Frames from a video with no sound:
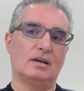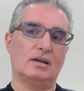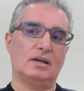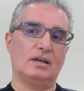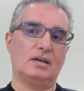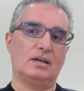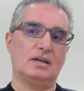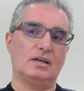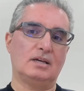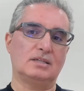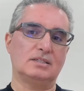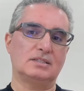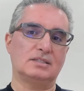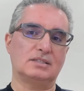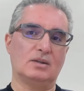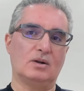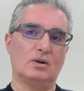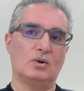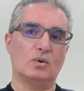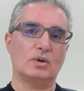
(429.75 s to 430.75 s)
is
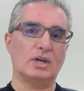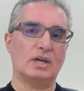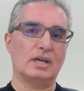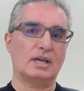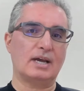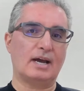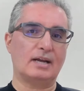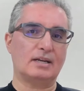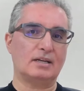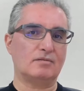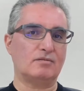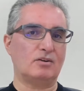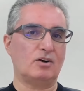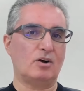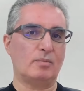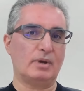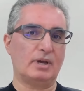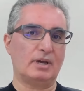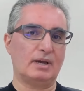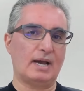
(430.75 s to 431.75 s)
looking at it
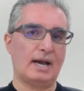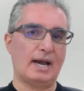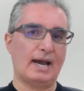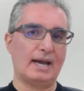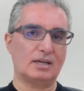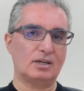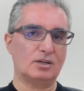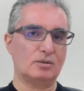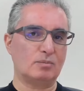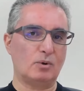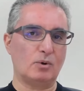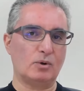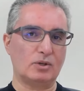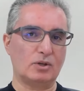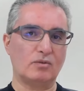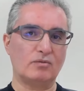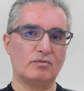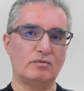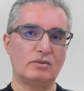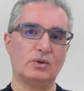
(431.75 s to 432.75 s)
from a hacker point
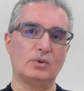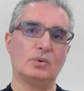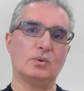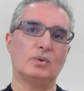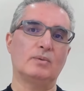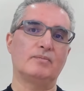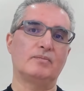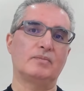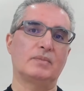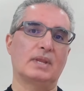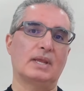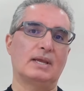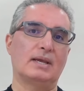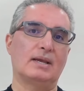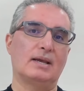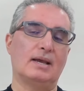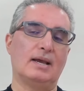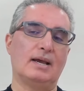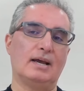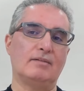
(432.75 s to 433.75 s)
of view.
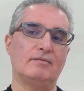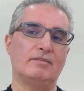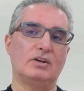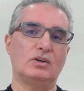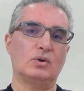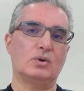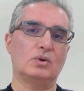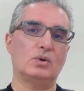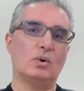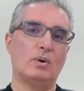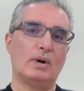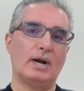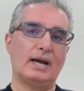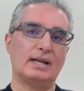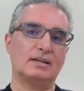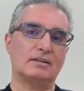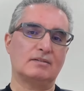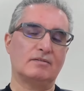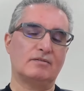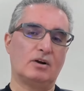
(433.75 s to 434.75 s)
And when you go at
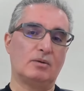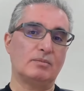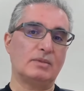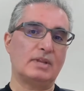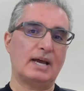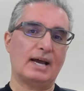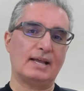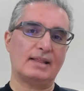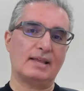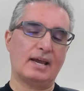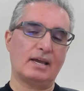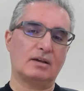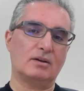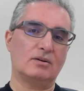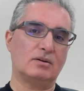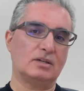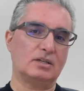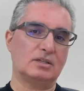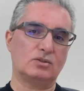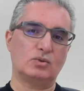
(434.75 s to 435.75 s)
it from that
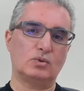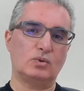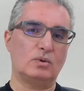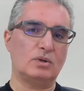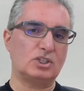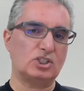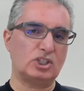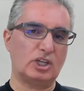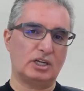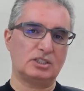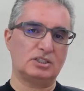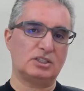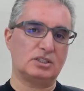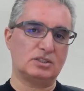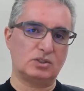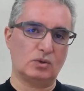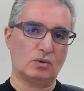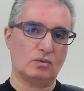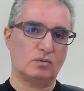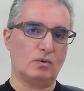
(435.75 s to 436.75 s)
angle, it truly changes
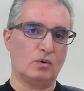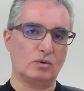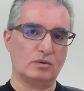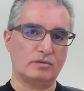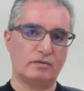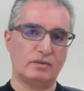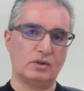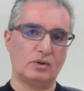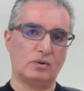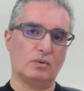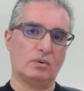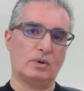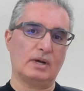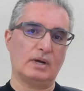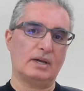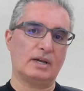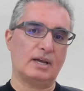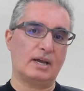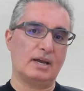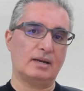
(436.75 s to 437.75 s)
your worldview
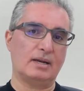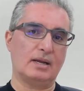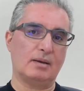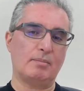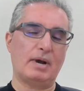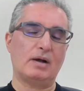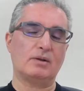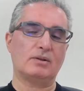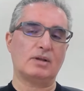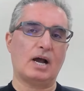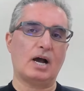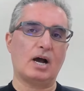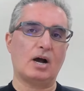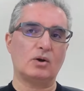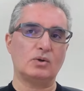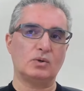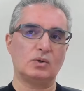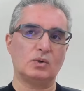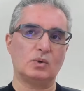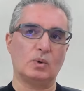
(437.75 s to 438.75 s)
again about how
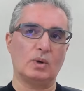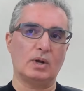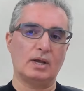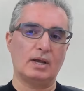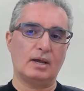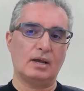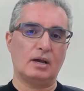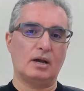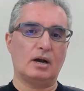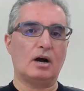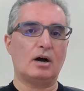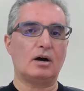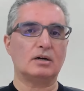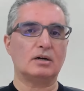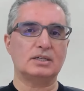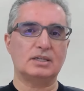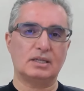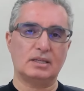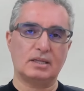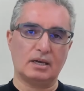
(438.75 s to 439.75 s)
you
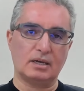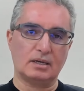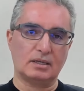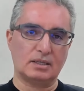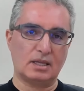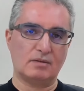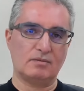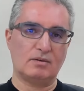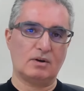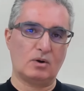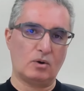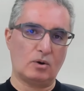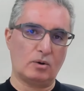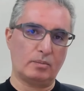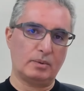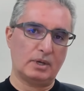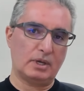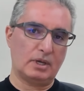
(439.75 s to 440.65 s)
architect, develop,